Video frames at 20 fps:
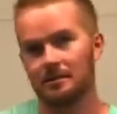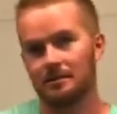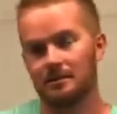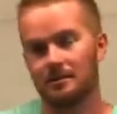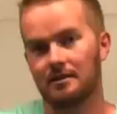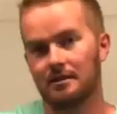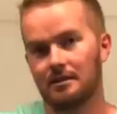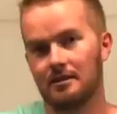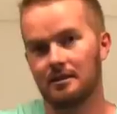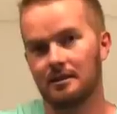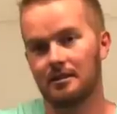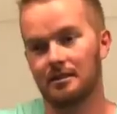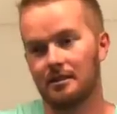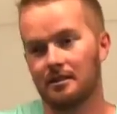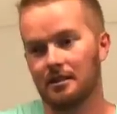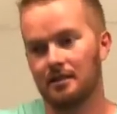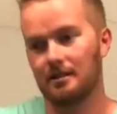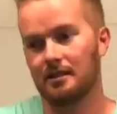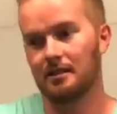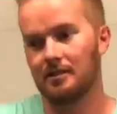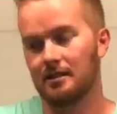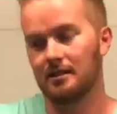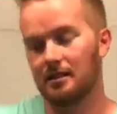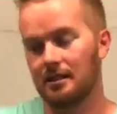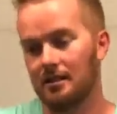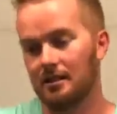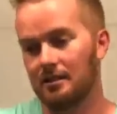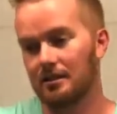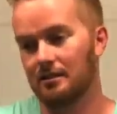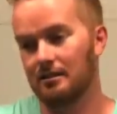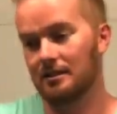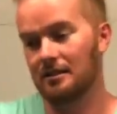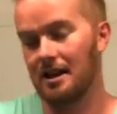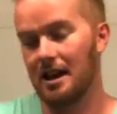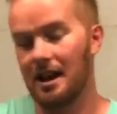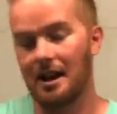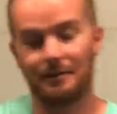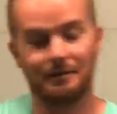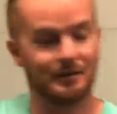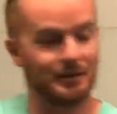They weren't too bad. I know.
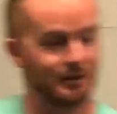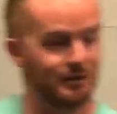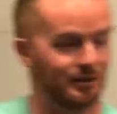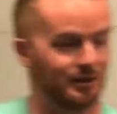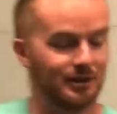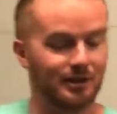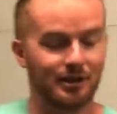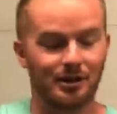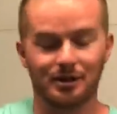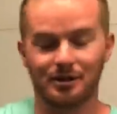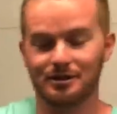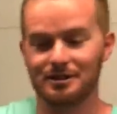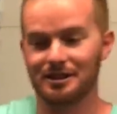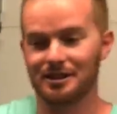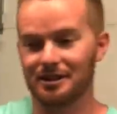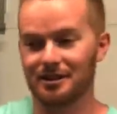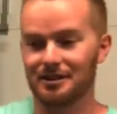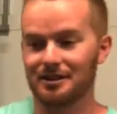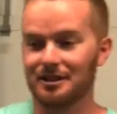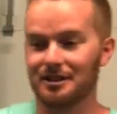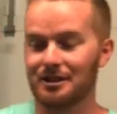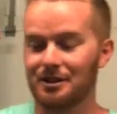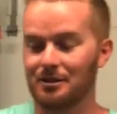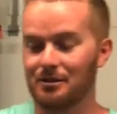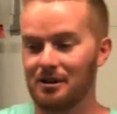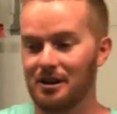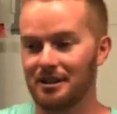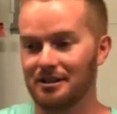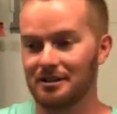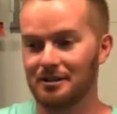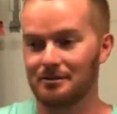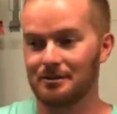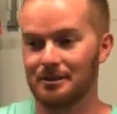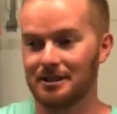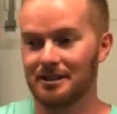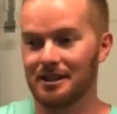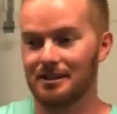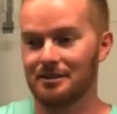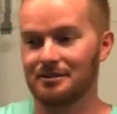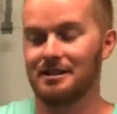After doing those, I look at the quad now, I'm
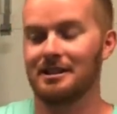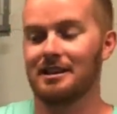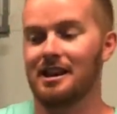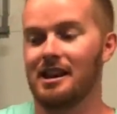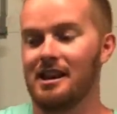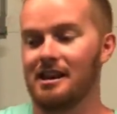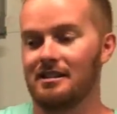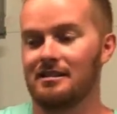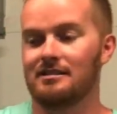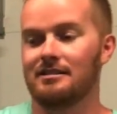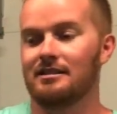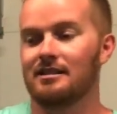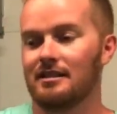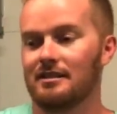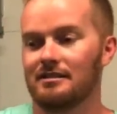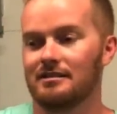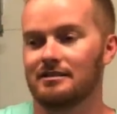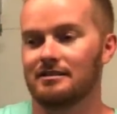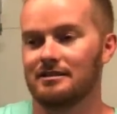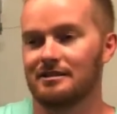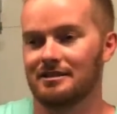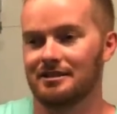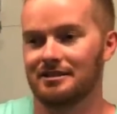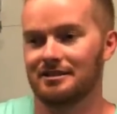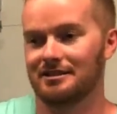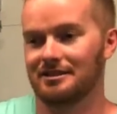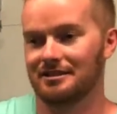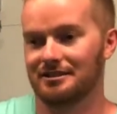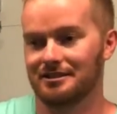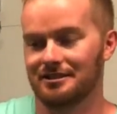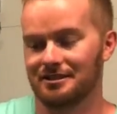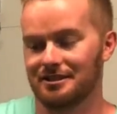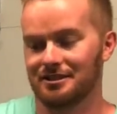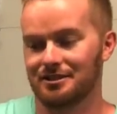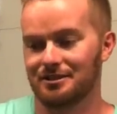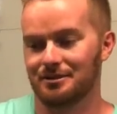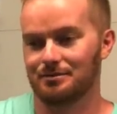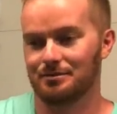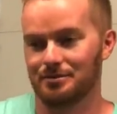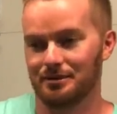like, that was like eight stickers. Yeah. yeah it
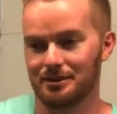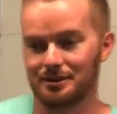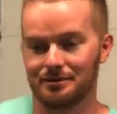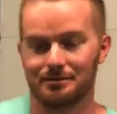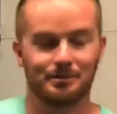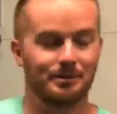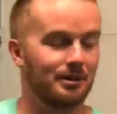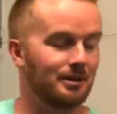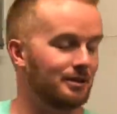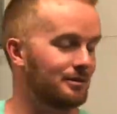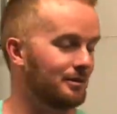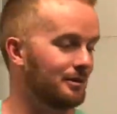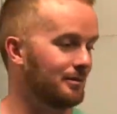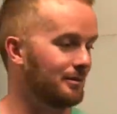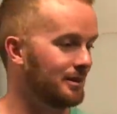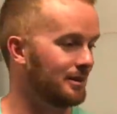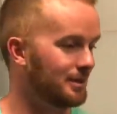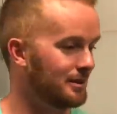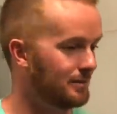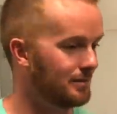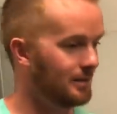took me probably 20 minutes.